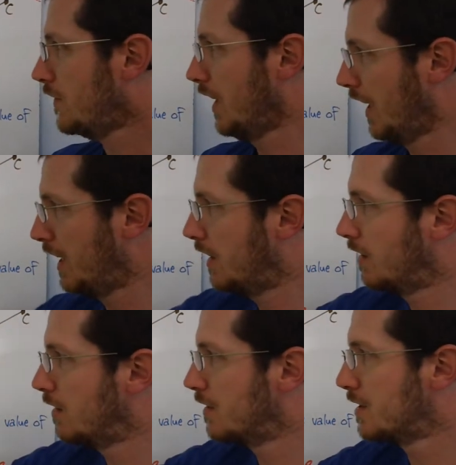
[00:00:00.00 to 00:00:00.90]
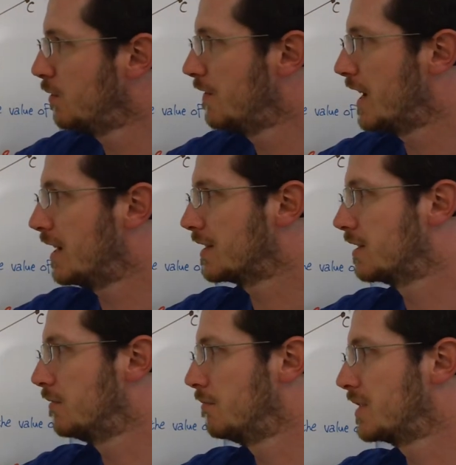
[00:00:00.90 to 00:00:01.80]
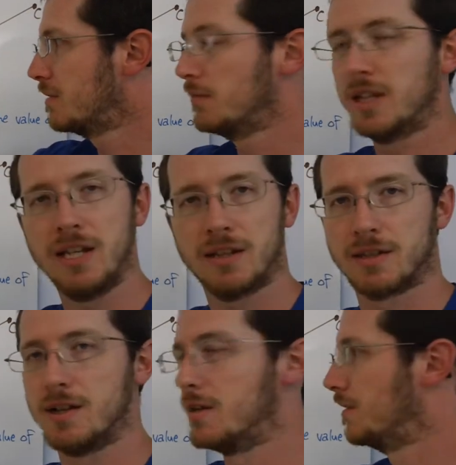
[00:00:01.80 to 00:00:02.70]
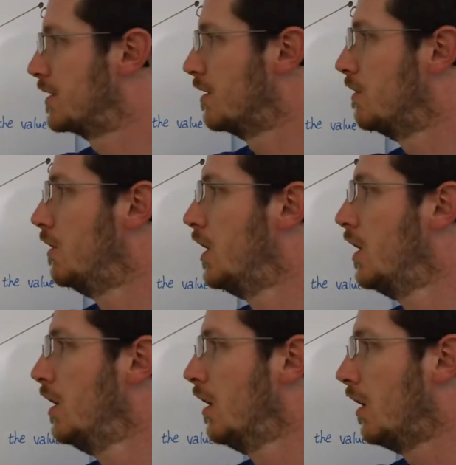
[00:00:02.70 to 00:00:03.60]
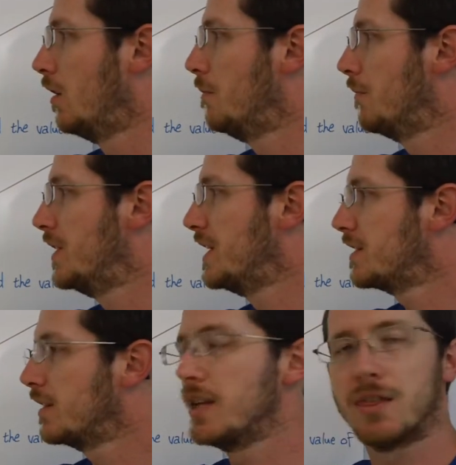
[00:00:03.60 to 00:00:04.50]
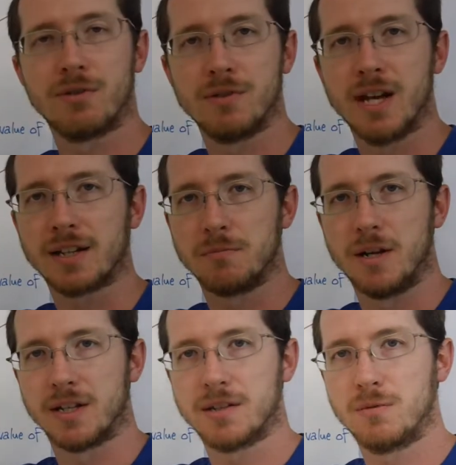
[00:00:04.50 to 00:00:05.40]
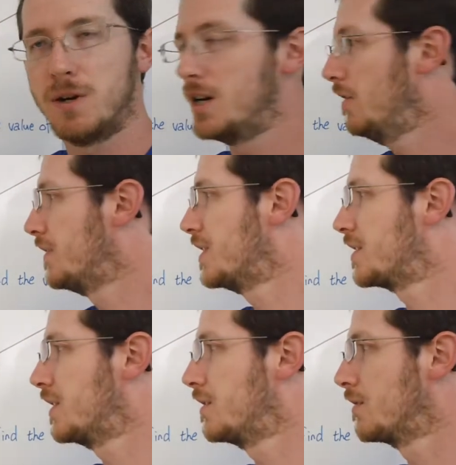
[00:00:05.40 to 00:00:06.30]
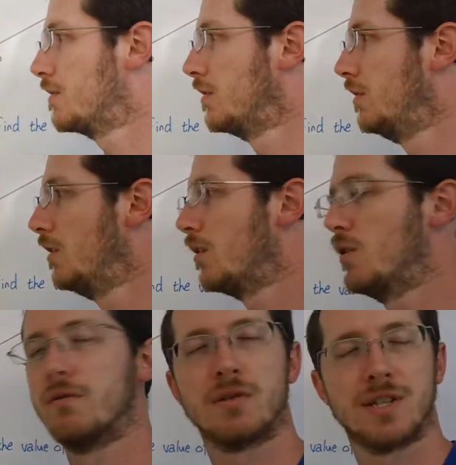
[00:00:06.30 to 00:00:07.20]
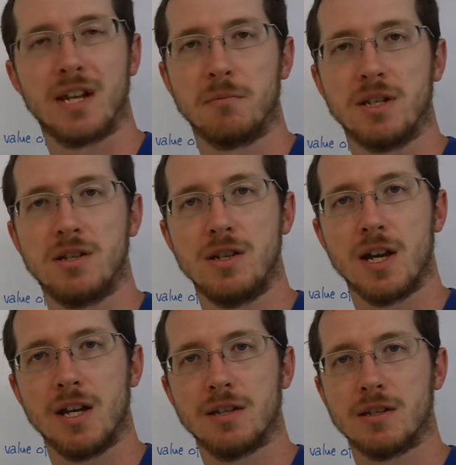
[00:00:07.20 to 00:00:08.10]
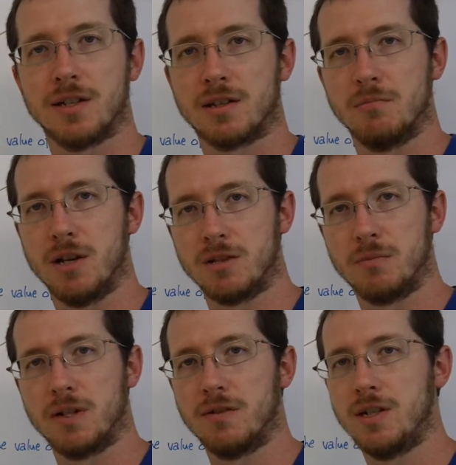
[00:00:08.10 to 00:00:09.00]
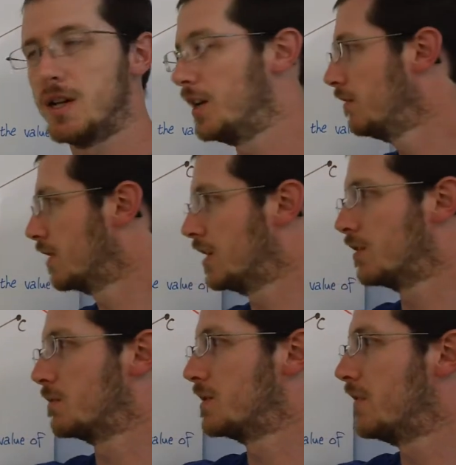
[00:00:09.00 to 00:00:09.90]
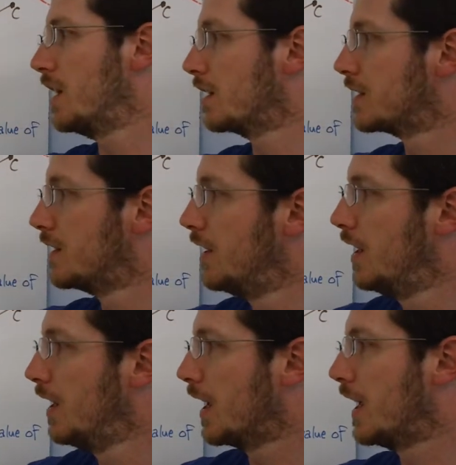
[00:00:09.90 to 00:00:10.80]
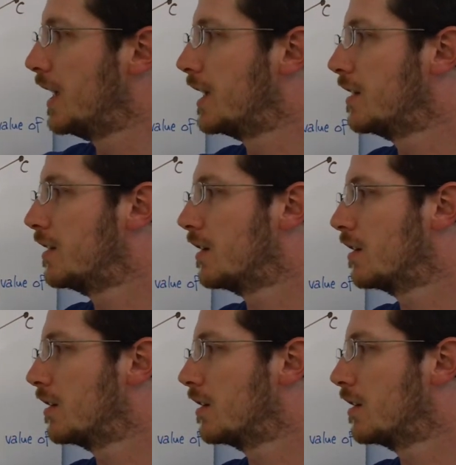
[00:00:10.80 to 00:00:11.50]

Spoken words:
And notice we've got some lengths now. So this length, 3x minus 12, is centered over segment GA. So that's the measurement of GA in terms of x. And